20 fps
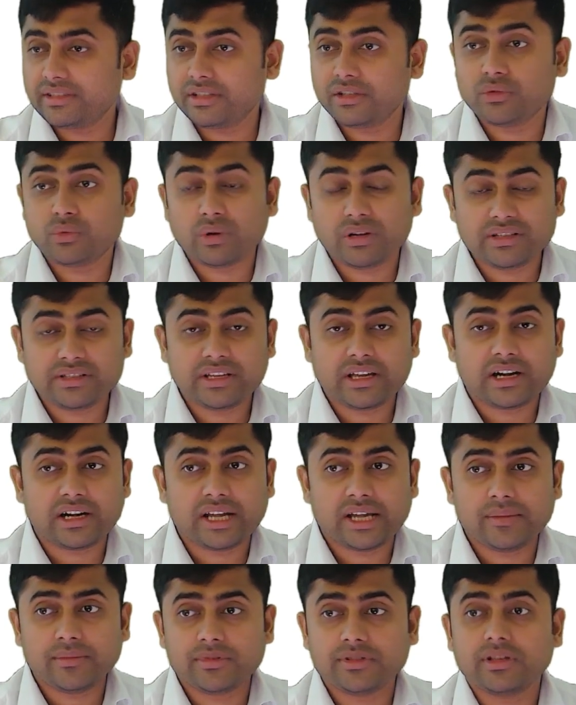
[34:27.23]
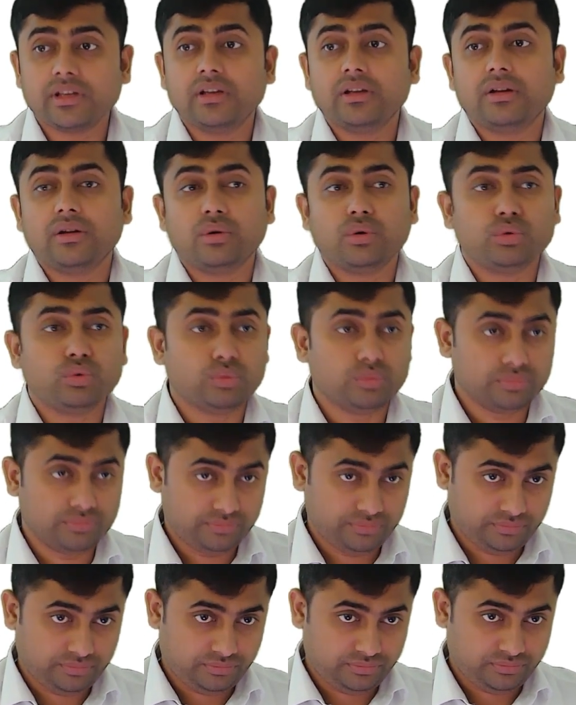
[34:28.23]
12 CR times? No.
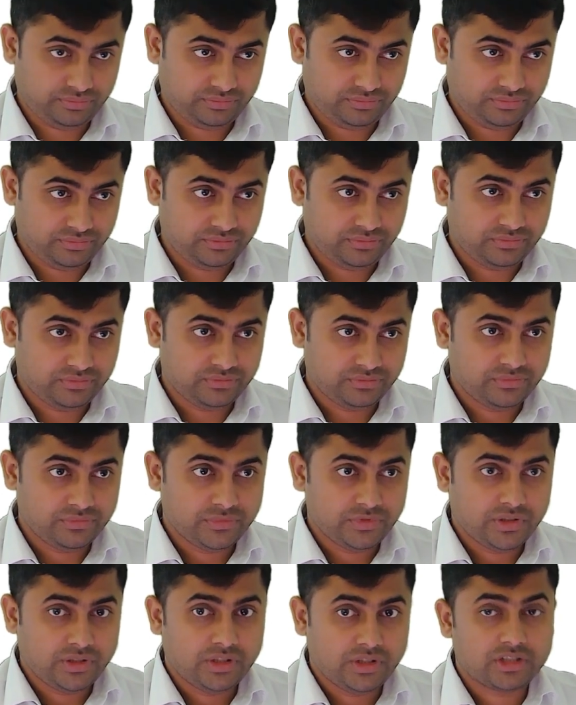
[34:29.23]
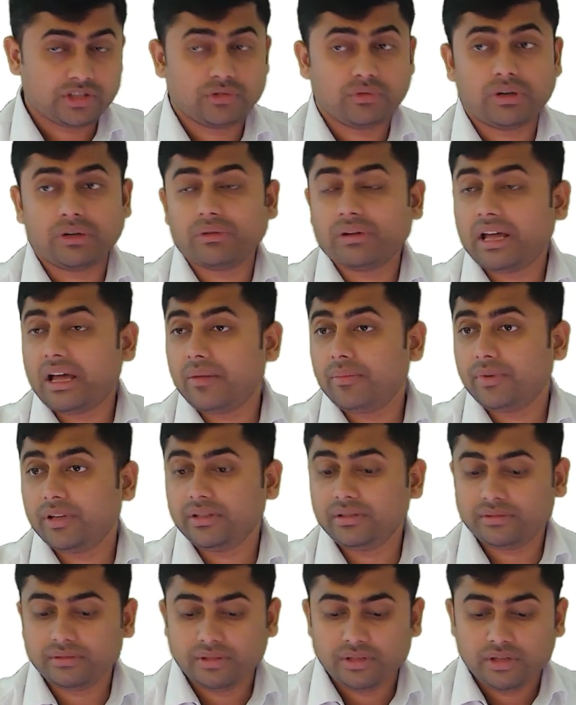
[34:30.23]
So what will happen?